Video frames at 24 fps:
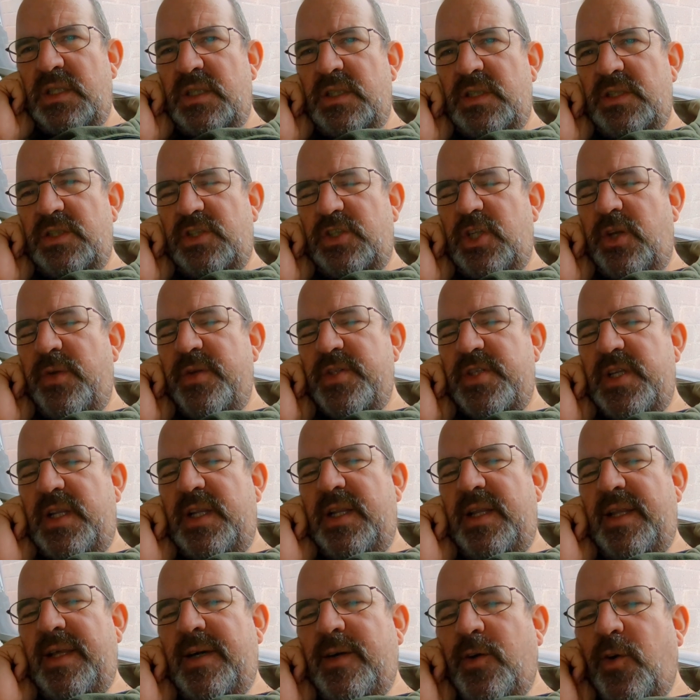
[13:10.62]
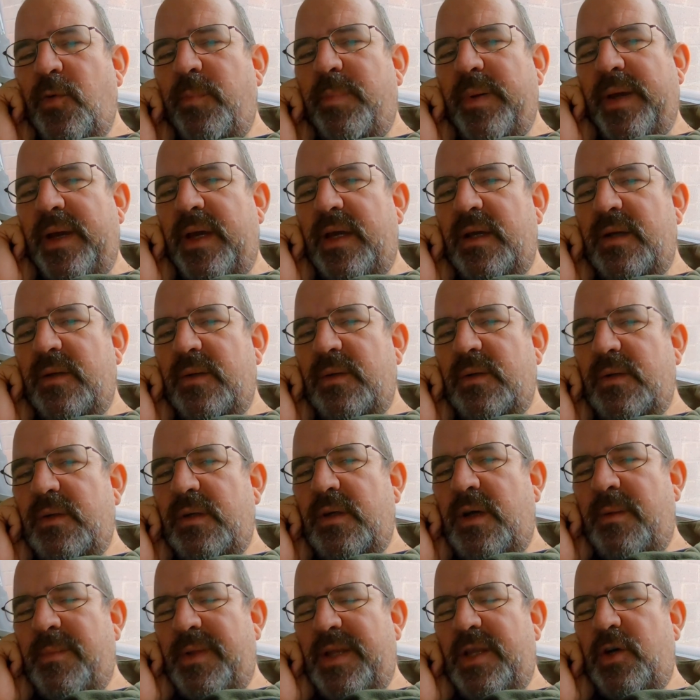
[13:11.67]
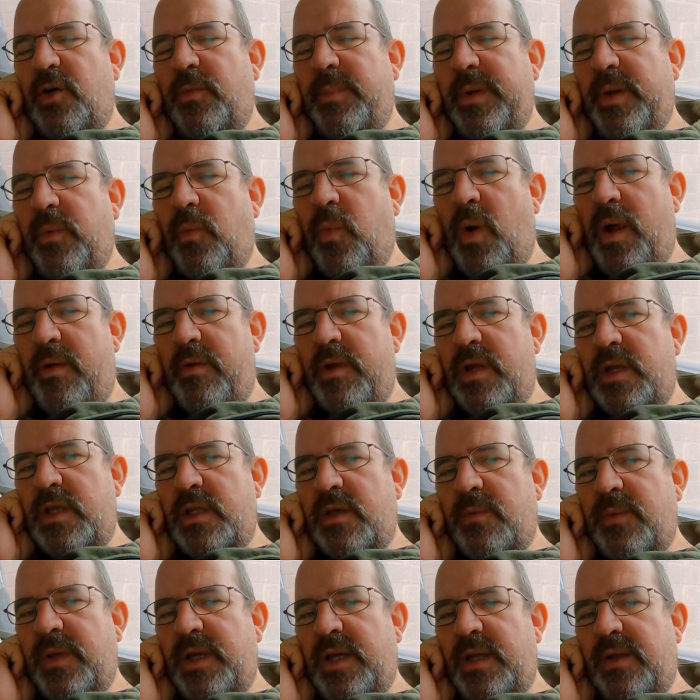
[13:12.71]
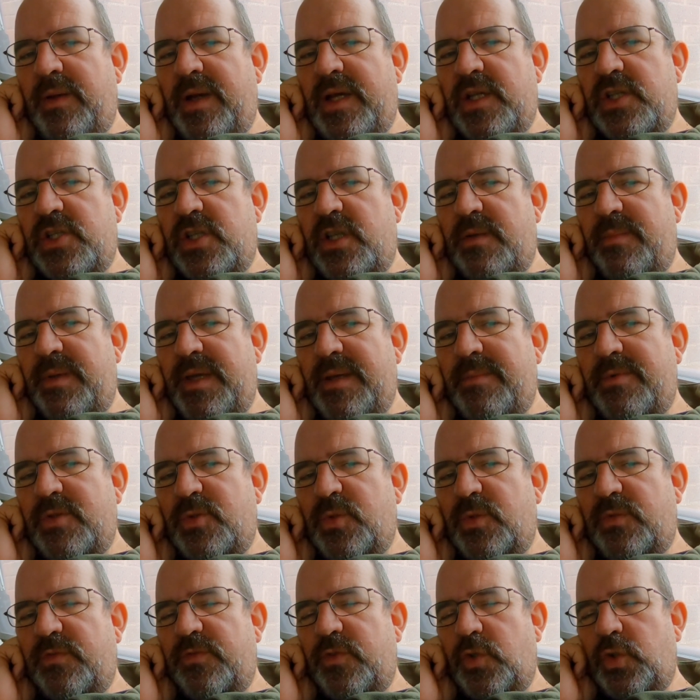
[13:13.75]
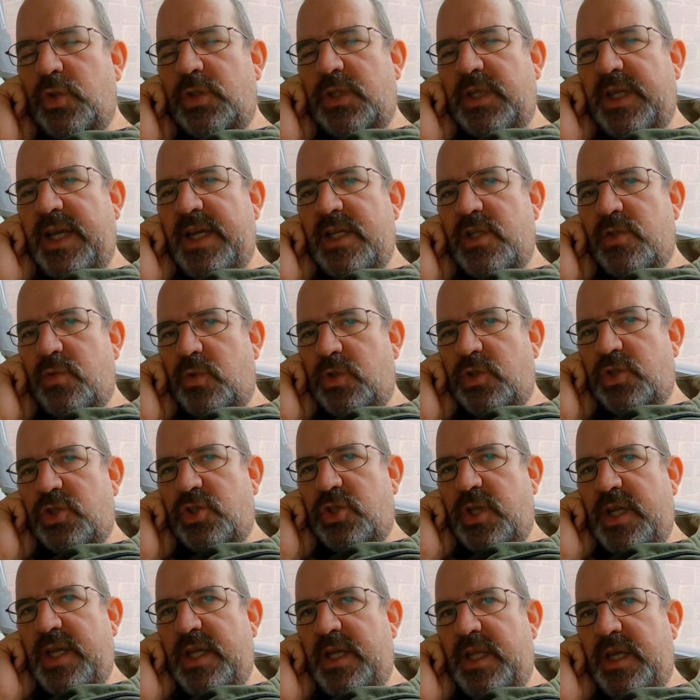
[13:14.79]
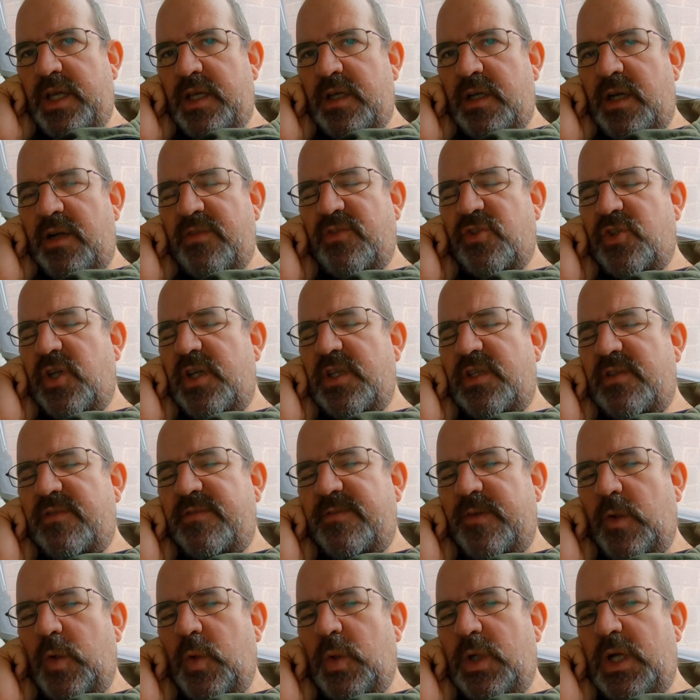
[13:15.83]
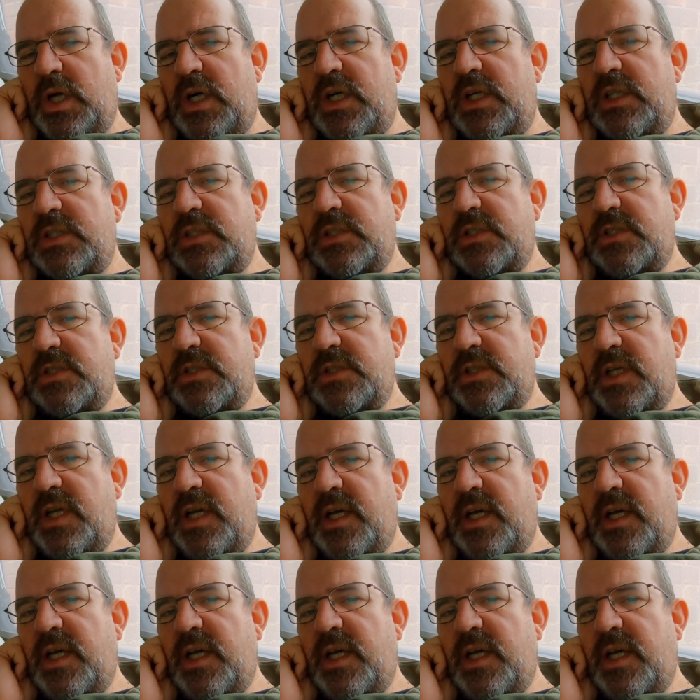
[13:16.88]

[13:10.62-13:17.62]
So it's I'm a little bit worried that we're going to actually be able to afford to get to Australia. I've tried to forecast,